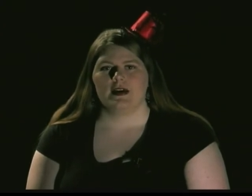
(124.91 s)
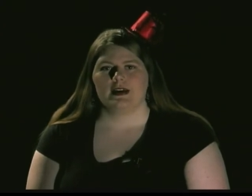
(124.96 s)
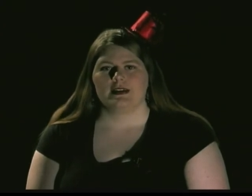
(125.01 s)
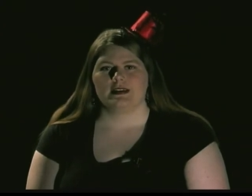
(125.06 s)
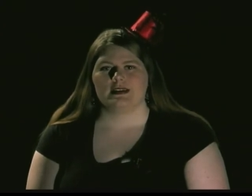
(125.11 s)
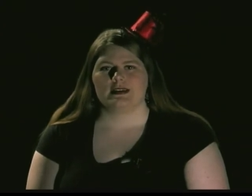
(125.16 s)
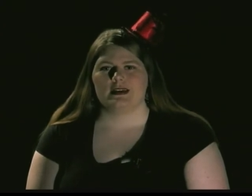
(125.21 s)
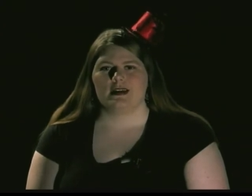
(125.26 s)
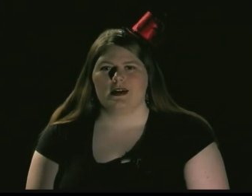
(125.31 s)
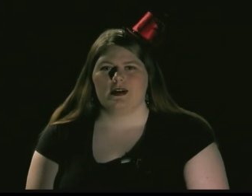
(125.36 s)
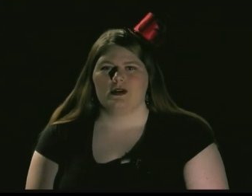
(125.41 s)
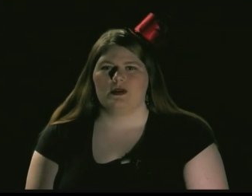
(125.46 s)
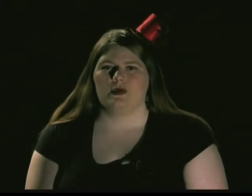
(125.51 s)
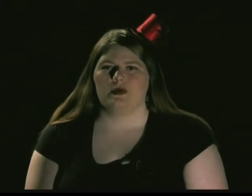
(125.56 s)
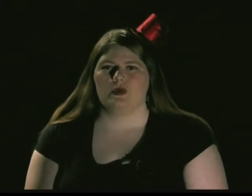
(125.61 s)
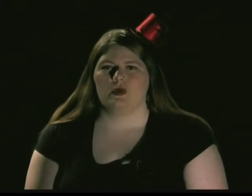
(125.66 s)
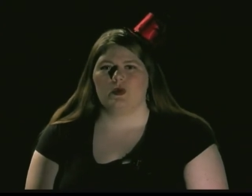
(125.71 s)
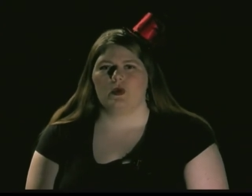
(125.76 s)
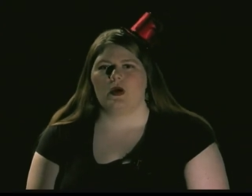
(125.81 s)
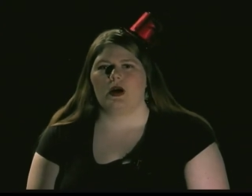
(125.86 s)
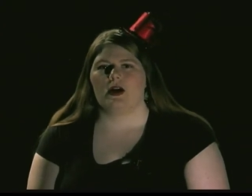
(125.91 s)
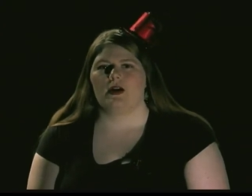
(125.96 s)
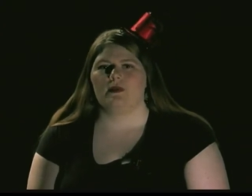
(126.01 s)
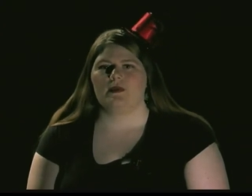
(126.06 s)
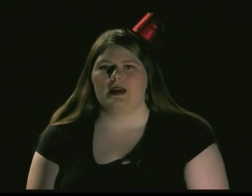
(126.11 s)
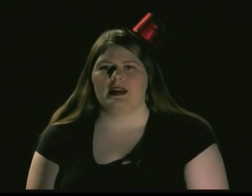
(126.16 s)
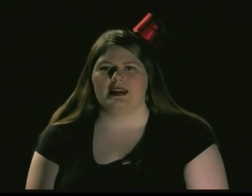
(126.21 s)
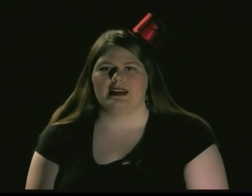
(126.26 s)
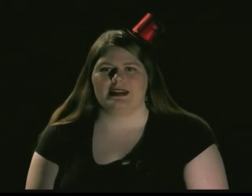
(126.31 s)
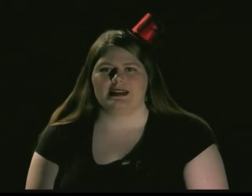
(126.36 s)
So, while
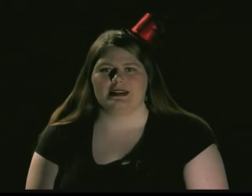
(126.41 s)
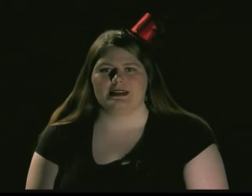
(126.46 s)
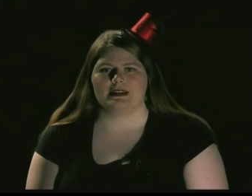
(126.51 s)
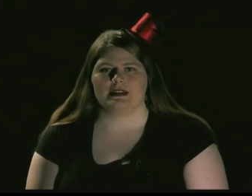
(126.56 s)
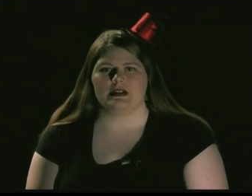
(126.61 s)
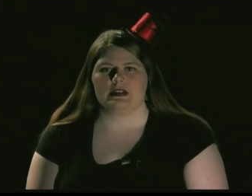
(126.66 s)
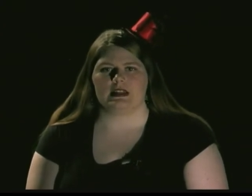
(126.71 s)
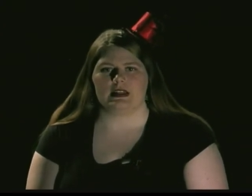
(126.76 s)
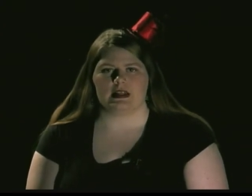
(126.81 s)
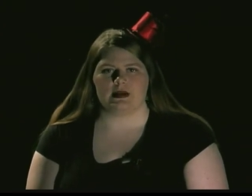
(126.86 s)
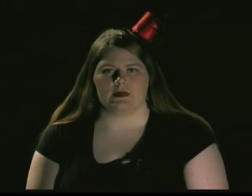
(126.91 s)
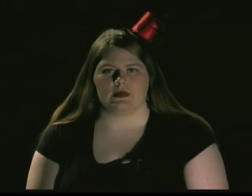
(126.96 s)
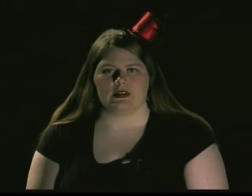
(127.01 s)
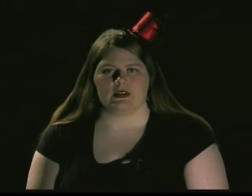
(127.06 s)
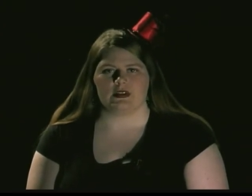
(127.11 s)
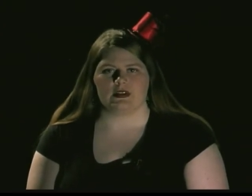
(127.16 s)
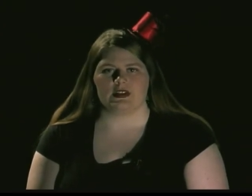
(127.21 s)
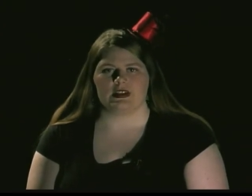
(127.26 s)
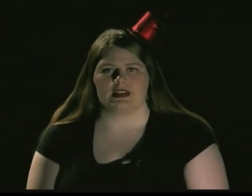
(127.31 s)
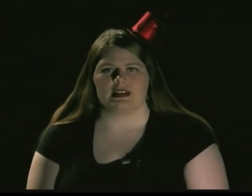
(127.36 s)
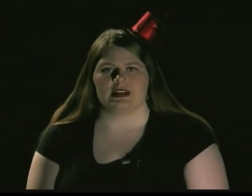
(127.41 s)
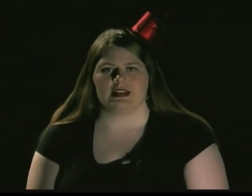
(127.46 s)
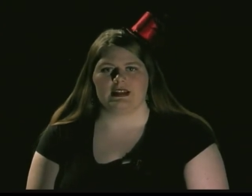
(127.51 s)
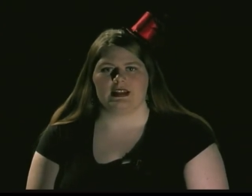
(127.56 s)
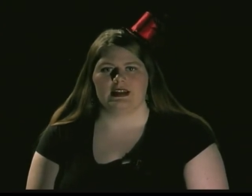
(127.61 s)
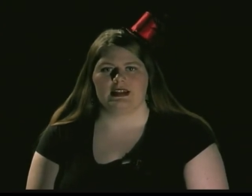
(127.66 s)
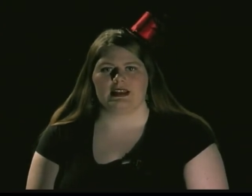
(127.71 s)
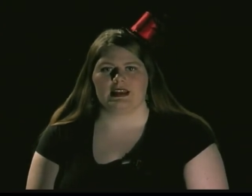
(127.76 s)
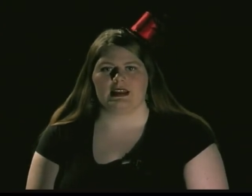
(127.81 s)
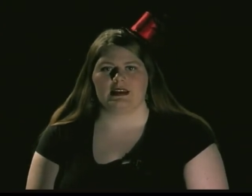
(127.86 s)
many consider the number 13
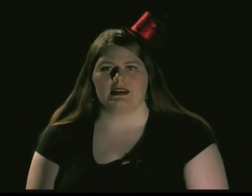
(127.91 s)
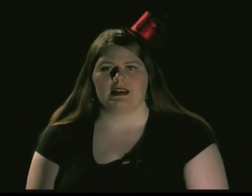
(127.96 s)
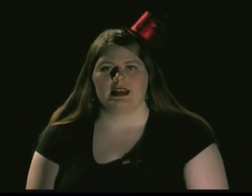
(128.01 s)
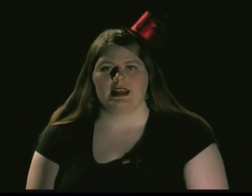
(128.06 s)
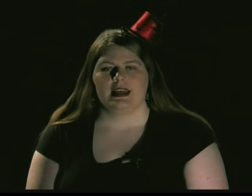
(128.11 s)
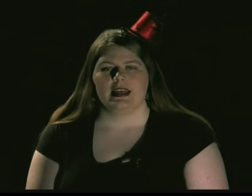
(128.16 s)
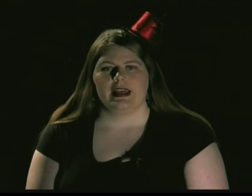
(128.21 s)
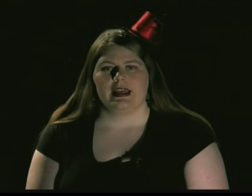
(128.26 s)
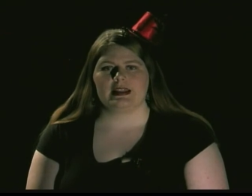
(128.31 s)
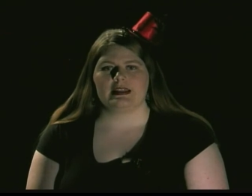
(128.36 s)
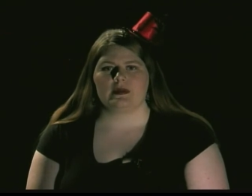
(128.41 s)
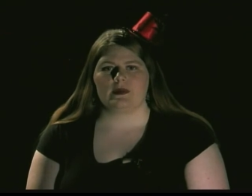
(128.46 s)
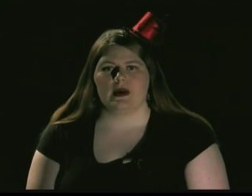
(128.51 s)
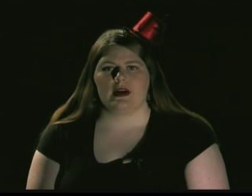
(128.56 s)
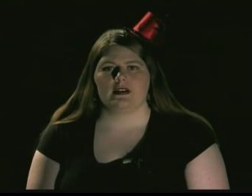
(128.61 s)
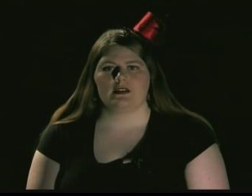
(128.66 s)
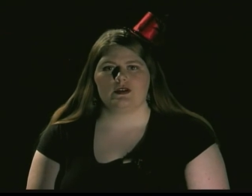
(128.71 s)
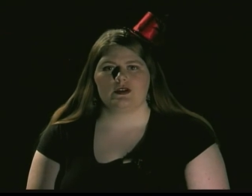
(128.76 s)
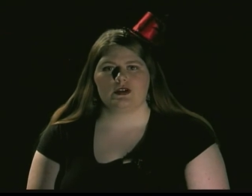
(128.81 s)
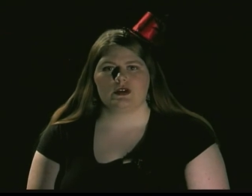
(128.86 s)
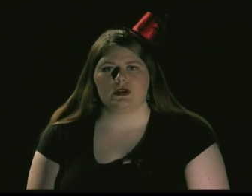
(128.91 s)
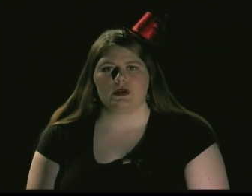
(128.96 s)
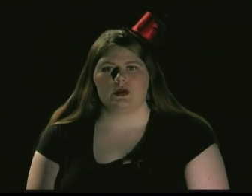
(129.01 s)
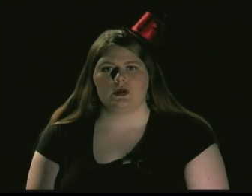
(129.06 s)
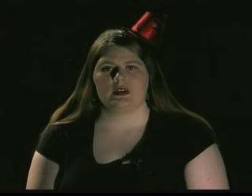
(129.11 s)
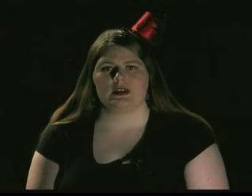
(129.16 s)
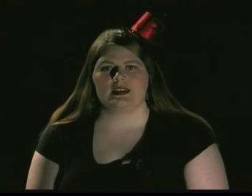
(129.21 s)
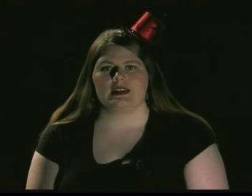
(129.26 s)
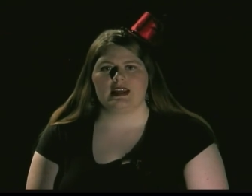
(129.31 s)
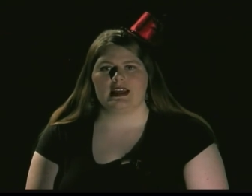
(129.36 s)
unlucky, it's about as true
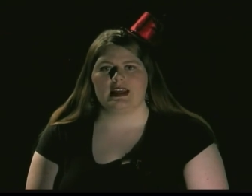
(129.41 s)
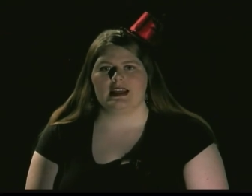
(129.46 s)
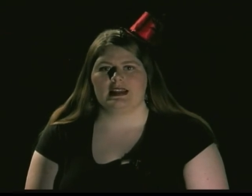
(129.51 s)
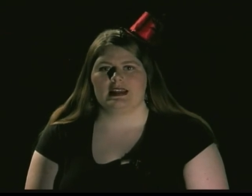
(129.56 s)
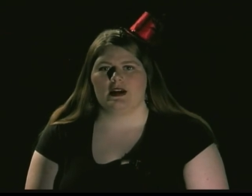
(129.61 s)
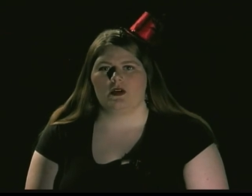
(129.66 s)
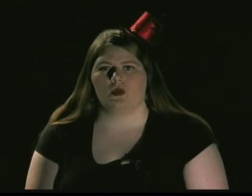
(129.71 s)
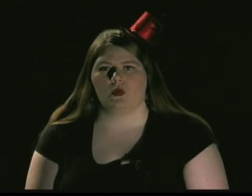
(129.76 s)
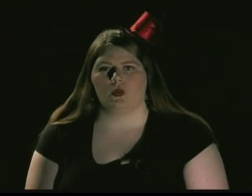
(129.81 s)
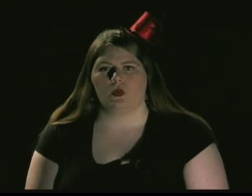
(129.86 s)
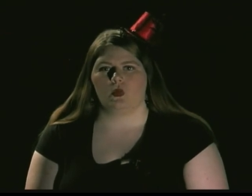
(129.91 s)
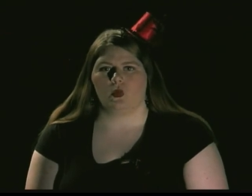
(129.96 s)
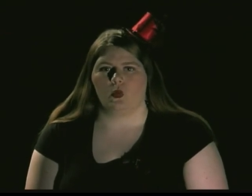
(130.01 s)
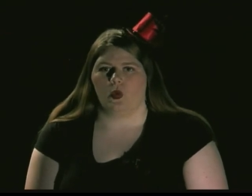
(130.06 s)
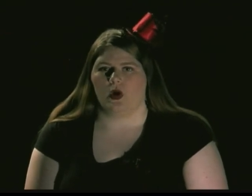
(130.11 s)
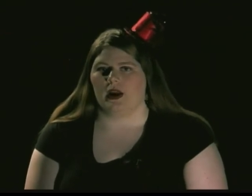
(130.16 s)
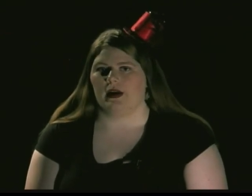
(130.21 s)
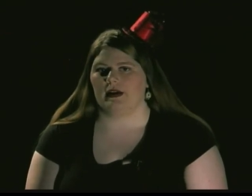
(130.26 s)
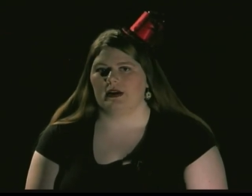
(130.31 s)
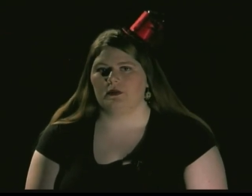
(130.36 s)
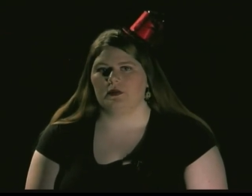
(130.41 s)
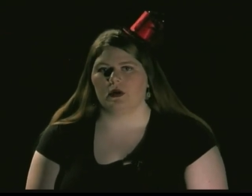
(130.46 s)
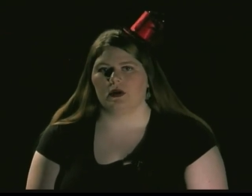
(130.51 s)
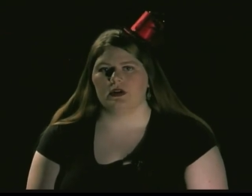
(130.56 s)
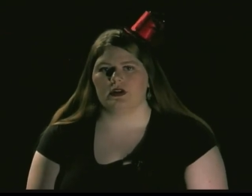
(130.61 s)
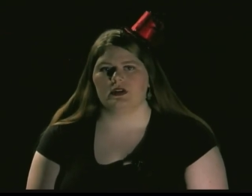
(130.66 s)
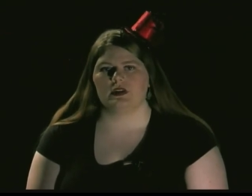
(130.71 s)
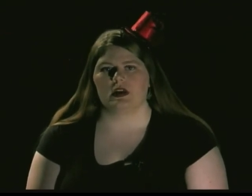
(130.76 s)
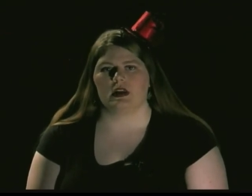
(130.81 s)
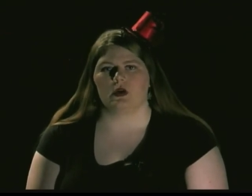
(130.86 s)
as saying that wearing
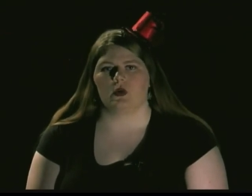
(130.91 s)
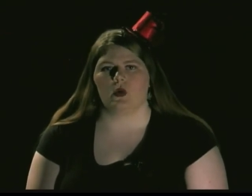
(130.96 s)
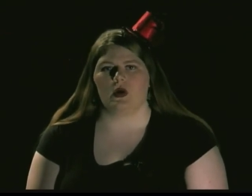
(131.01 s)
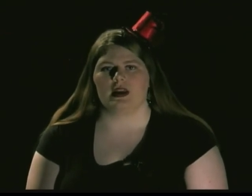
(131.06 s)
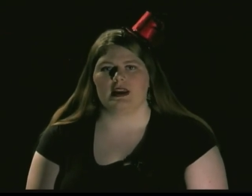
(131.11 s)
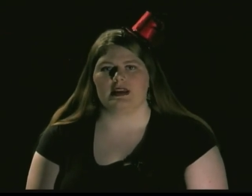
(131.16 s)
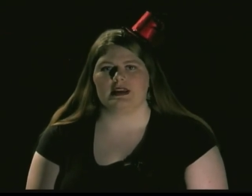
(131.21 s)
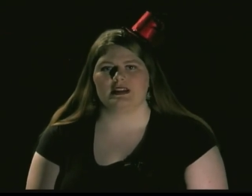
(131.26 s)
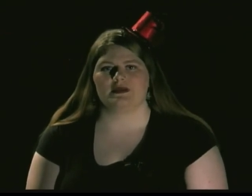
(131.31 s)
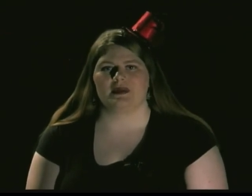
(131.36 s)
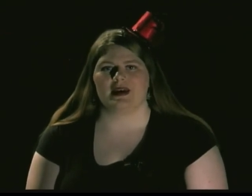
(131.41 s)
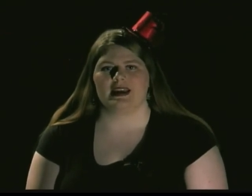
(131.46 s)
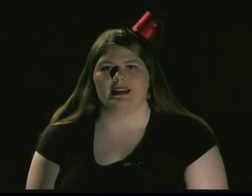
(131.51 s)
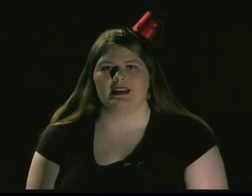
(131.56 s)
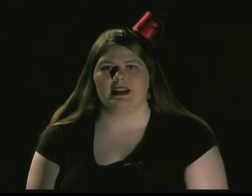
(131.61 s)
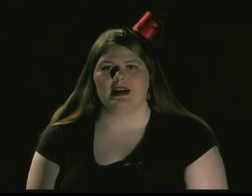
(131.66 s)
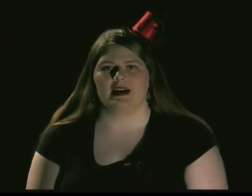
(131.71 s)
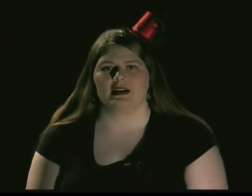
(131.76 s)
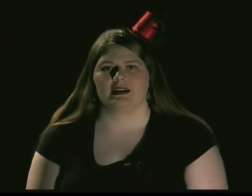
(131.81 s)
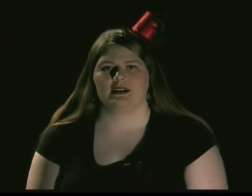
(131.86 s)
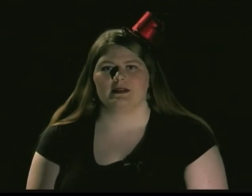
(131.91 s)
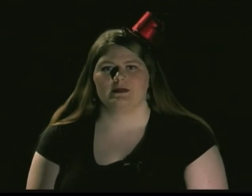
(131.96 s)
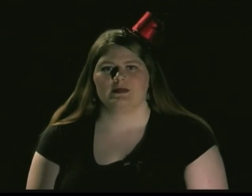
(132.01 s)
pearls on a wedding is bad luck.